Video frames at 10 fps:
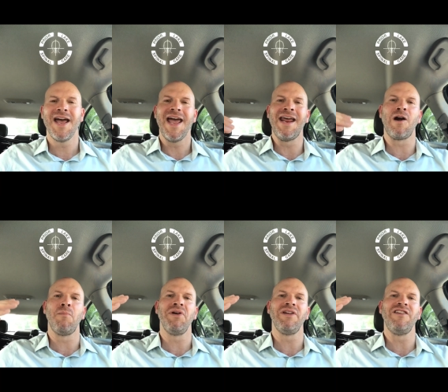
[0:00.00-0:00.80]
and our
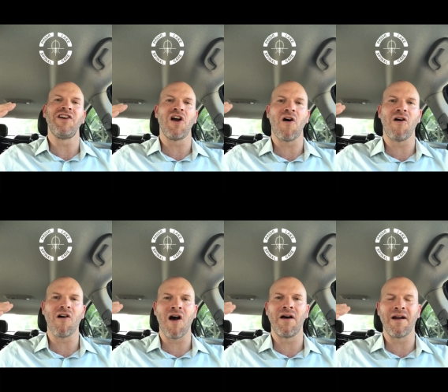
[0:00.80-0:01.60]
ability to call
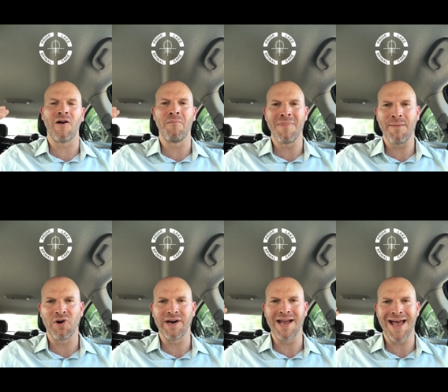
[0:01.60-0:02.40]
on our
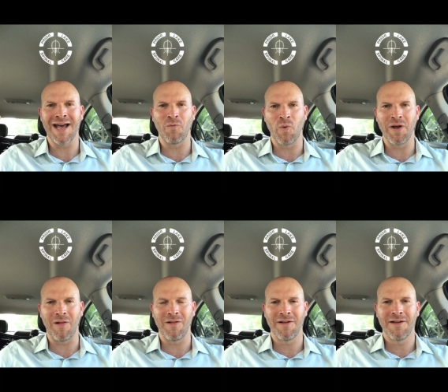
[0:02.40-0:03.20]
memory at will.